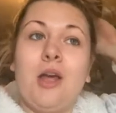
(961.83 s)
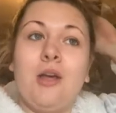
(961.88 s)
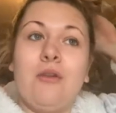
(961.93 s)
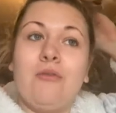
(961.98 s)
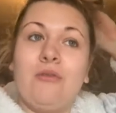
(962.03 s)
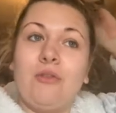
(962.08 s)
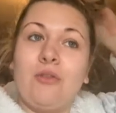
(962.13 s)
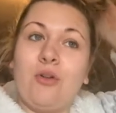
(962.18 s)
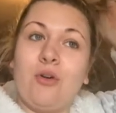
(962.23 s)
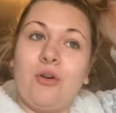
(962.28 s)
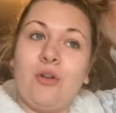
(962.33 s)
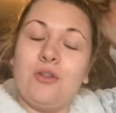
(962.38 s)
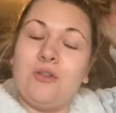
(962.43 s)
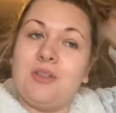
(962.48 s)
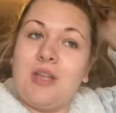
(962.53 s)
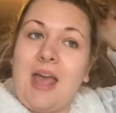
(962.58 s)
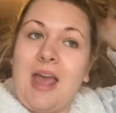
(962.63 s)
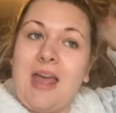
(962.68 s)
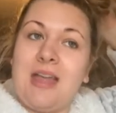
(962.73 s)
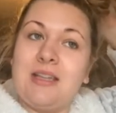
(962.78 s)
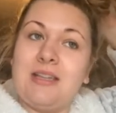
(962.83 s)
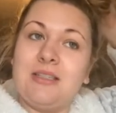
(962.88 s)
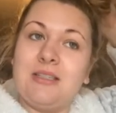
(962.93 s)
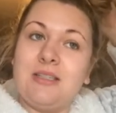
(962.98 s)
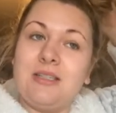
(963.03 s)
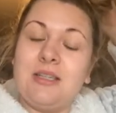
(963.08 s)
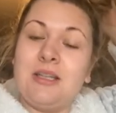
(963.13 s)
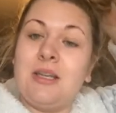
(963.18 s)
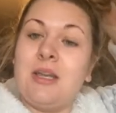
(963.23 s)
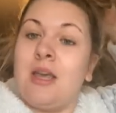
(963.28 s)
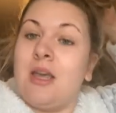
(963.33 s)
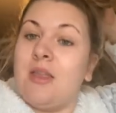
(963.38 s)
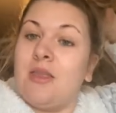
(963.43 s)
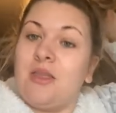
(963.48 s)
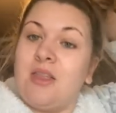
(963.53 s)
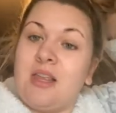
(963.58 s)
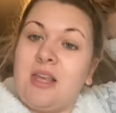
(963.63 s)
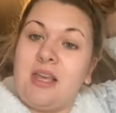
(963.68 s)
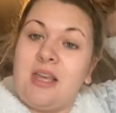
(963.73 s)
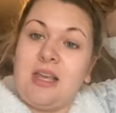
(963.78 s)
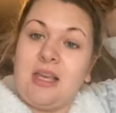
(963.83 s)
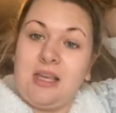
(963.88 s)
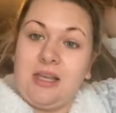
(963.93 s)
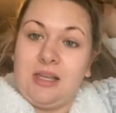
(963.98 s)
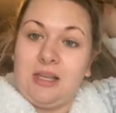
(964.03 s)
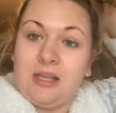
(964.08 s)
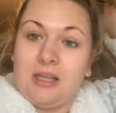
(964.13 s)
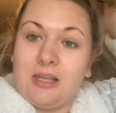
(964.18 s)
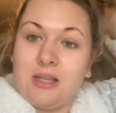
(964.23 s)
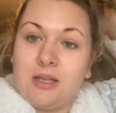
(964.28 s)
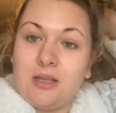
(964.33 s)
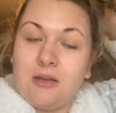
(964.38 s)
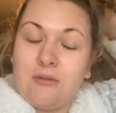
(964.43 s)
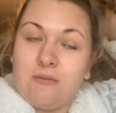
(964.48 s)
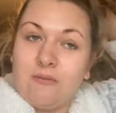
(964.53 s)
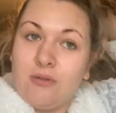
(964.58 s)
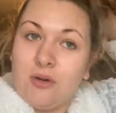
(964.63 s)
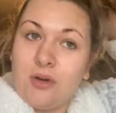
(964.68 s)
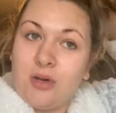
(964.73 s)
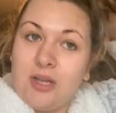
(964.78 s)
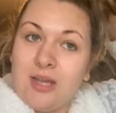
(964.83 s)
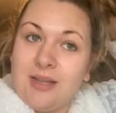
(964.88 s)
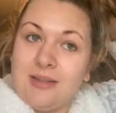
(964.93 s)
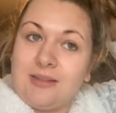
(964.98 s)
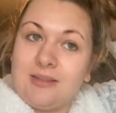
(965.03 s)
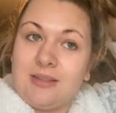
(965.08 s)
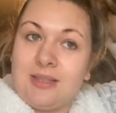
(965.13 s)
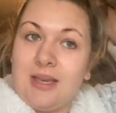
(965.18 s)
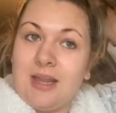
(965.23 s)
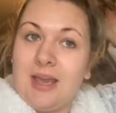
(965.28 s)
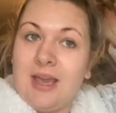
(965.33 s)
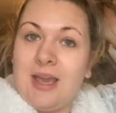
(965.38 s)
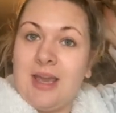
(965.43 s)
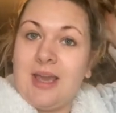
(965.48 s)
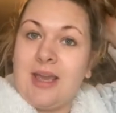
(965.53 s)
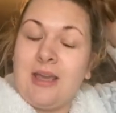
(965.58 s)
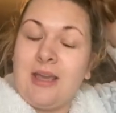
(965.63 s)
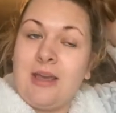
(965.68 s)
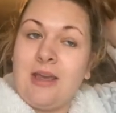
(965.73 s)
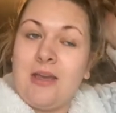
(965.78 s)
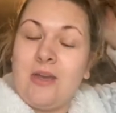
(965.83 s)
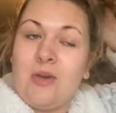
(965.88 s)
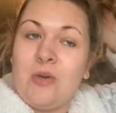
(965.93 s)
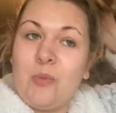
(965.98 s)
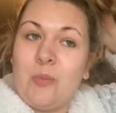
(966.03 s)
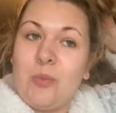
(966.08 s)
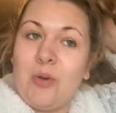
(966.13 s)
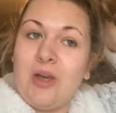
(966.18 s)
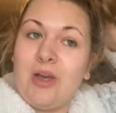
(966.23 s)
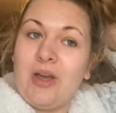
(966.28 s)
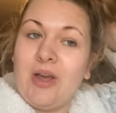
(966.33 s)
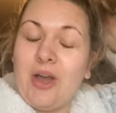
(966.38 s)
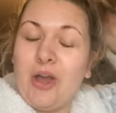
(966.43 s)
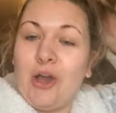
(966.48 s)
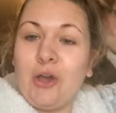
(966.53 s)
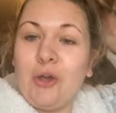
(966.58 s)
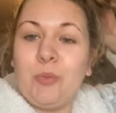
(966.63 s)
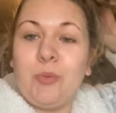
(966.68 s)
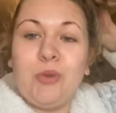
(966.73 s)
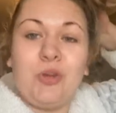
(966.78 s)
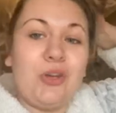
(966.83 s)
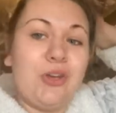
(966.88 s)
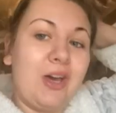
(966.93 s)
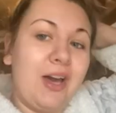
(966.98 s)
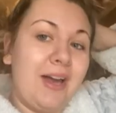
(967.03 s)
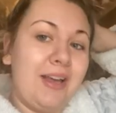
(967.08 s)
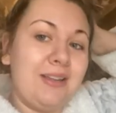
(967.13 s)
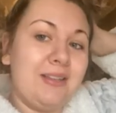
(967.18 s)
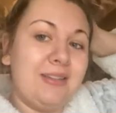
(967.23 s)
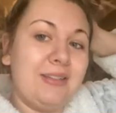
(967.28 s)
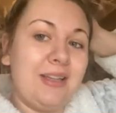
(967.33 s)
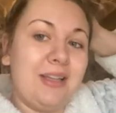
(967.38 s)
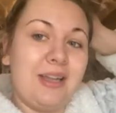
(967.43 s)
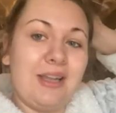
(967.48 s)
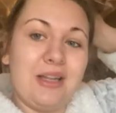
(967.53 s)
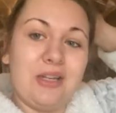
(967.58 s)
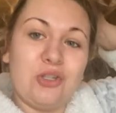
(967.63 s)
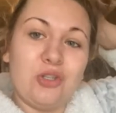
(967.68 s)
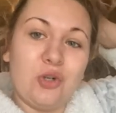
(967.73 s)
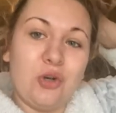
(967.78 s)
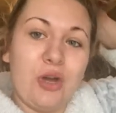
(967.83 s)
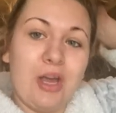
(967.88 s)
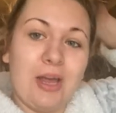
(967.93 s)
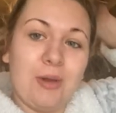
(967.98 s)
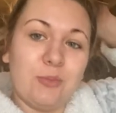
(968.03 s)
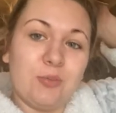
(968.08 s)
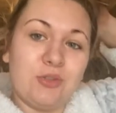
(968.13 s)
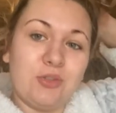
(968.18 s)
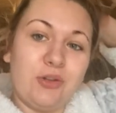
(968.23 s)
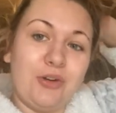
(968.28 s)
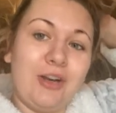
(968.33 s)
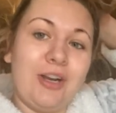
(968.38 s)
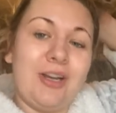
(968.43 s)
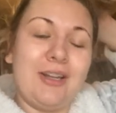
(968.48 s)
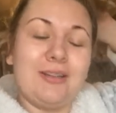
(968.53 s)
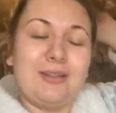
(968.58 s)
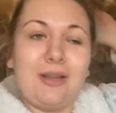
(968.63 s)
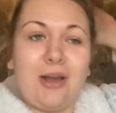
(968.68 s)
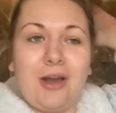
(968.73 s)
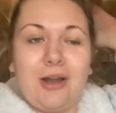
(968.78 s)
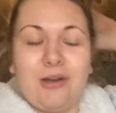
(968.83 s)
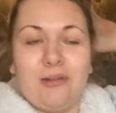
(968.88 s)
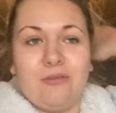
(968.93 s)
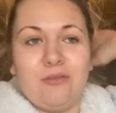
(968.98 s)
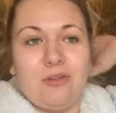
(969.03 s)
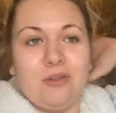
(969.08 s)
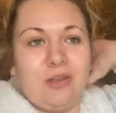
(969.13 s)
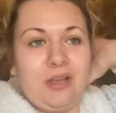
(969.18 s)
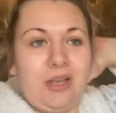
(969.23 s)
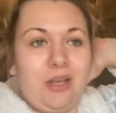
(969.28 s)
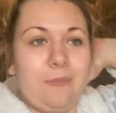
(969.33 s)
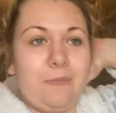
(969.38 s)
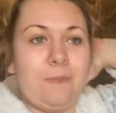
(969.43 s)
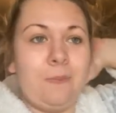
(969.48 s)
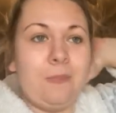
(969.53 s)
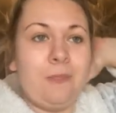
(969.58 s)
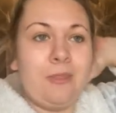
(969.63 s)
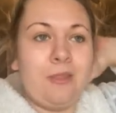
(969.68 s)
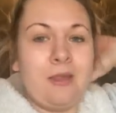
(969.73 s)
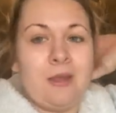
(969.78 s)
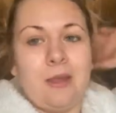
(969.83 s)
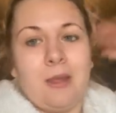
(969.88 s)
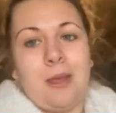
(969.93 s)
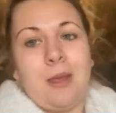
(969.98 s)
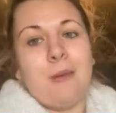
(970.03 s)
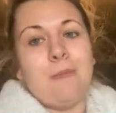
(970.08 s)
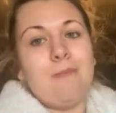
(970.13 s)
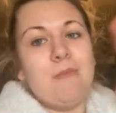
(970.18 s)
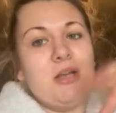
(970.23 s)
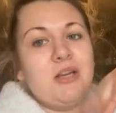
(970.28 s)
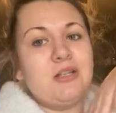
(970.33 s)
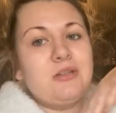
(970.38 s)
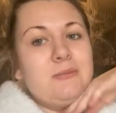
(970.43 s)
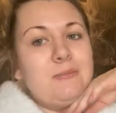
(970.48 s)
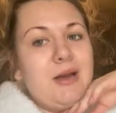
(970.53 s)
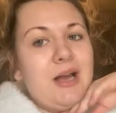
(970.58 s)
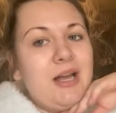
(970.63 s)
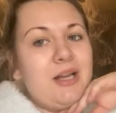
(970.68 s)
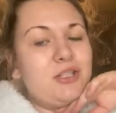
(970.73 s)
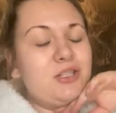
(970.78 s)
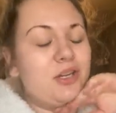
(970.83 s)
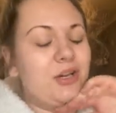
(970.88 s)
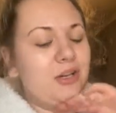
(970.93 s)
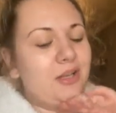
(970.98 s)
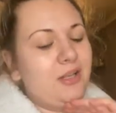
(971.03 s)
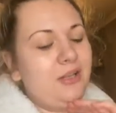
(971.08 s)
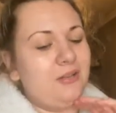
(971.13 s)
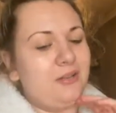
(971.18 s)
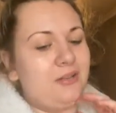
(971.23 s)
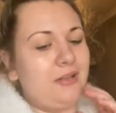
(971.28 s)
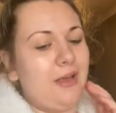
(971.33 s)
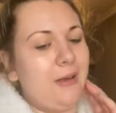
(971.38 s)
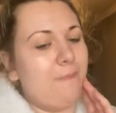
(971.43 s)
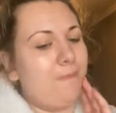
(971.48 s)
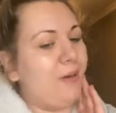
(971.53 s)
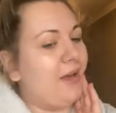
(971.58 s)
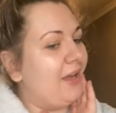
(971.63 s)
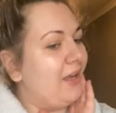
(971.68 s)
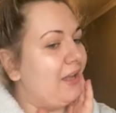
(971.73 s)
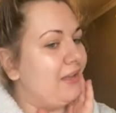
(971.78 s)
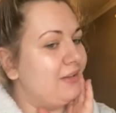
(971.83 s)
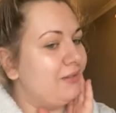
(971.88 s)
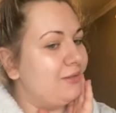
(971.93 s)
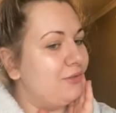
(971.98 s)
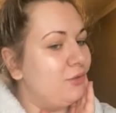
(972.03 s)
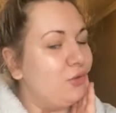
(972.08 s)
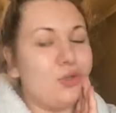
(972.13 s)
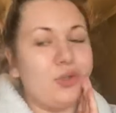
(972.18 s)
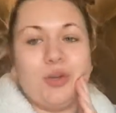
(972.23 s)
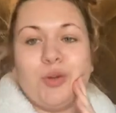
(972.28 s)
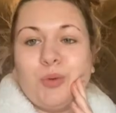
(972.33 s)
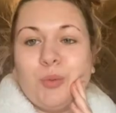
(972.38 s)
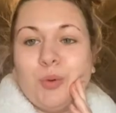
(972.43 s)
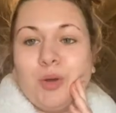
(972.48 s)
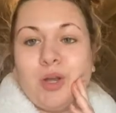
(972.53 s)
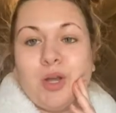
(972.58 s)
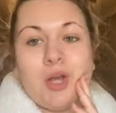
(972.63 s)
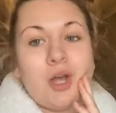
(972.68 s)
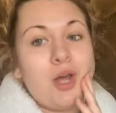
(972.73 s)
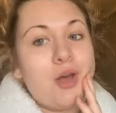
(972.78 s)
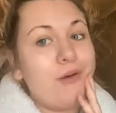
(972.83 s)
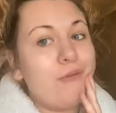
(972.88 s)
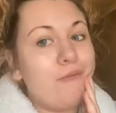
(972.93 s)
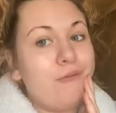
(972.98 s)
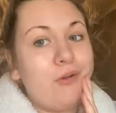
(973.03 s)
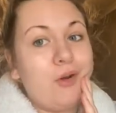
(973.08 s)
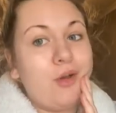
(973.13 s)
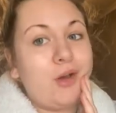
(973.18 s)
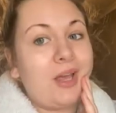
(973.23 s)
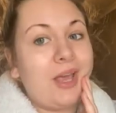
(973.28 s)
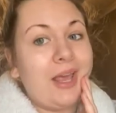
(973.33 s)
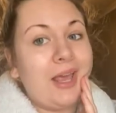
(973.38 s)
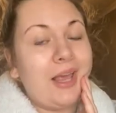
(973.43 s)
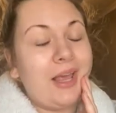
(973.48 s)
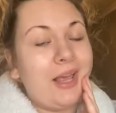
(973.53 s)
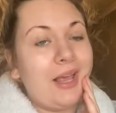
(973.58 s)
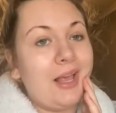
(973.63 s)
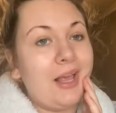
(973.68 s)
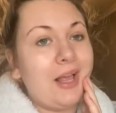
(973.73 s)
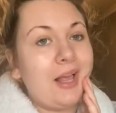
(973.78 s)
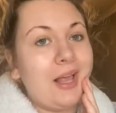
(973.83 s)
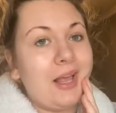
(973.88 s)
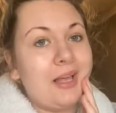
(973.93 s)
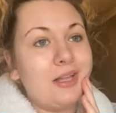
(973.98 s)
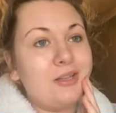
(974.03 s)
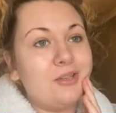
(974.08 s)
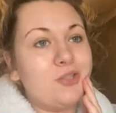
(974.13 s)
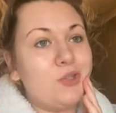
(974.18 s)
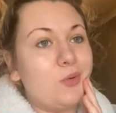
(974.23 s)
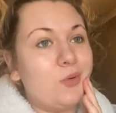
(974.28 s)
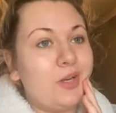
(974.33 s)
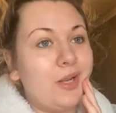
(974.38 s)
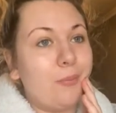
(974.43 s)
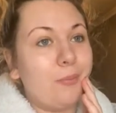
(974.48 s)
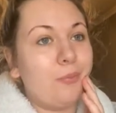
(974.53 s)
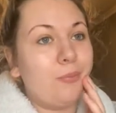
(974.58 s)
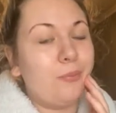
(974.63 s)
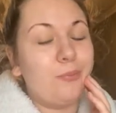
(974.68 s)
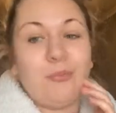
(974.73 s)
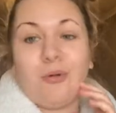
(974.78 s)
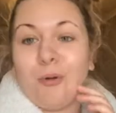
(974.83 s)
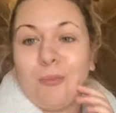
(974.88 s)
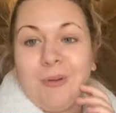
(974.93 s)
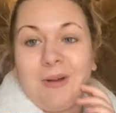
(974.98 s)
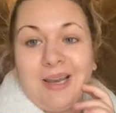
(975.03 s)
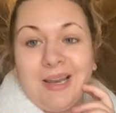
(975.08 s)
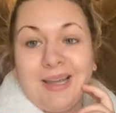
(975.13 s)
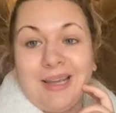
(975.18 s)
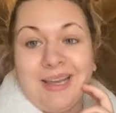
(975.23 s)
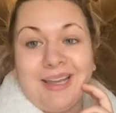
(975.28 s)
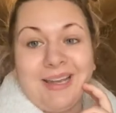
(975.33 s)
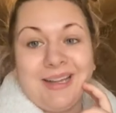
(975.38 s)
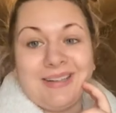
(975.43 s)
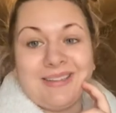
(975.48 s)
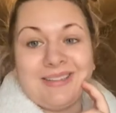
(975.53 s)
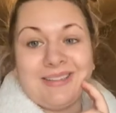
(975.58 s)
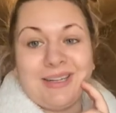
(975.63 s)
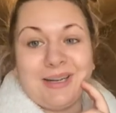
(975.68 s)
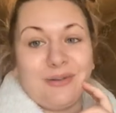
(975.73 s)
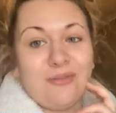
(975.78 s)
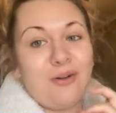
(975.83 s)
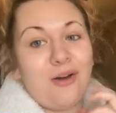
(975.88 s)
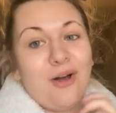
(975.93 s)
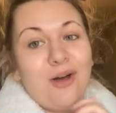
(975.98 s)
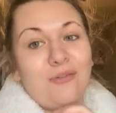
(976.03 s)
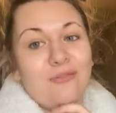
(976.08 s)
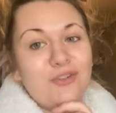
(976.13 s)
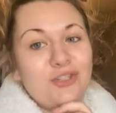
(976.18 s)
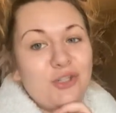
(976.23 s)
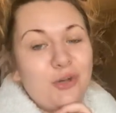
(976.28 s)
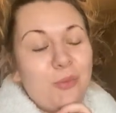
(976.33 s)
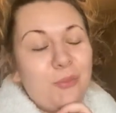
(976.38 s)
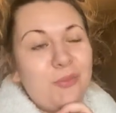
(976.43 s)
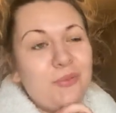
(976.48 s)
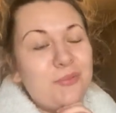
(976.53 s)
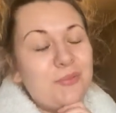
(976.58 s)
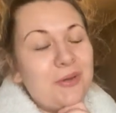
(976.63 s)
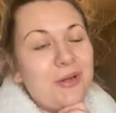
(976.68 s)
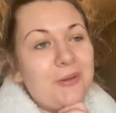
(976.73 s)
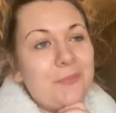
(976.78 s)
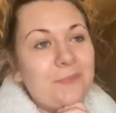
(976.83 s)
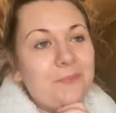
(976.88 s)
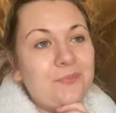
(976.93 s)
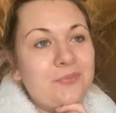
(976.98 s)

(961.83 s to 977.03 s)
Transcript: forgot to end the vlog yesterday, but I hope you guys did enjoy. I'm sorry, it's kind of a mishmash. I need to get back into vlogging and doing it properly instead of half a job, but